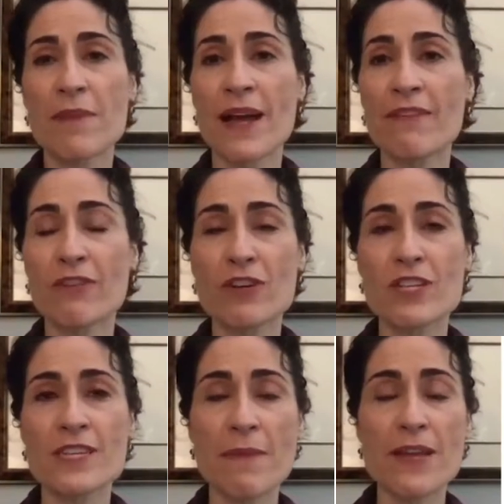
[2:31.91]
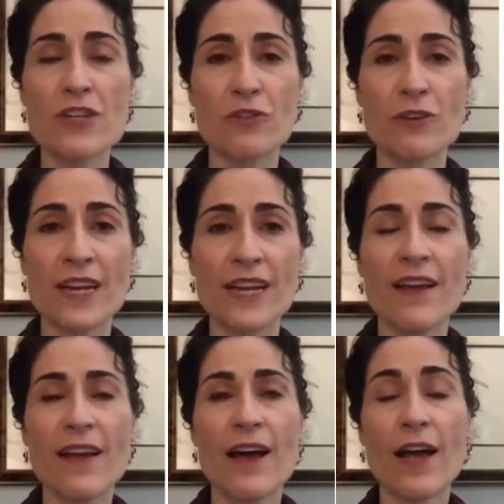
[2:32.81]
My first mentoring
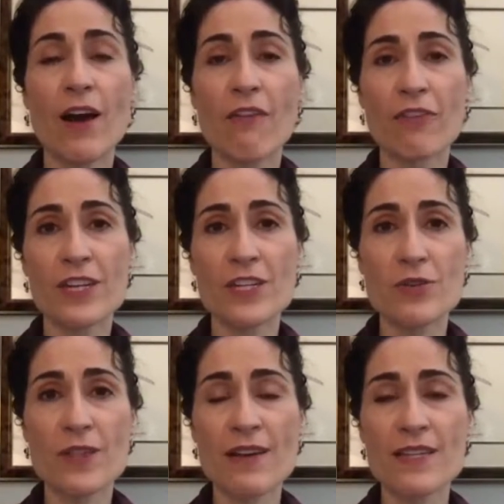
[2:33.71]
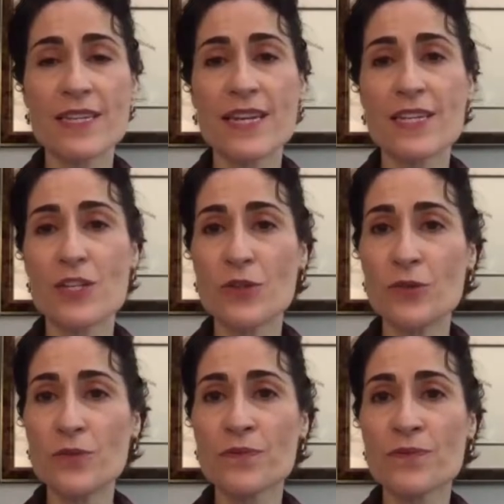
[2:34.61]
I offered in
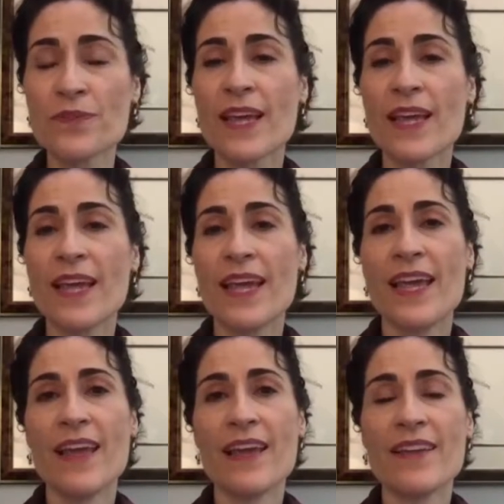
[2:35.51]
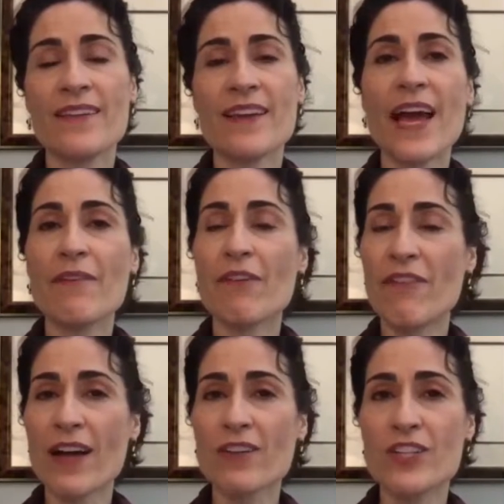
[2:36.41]
2002, and I have a
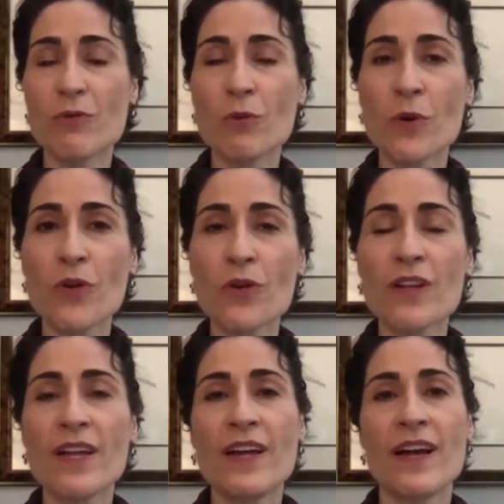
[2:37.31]
faculty role.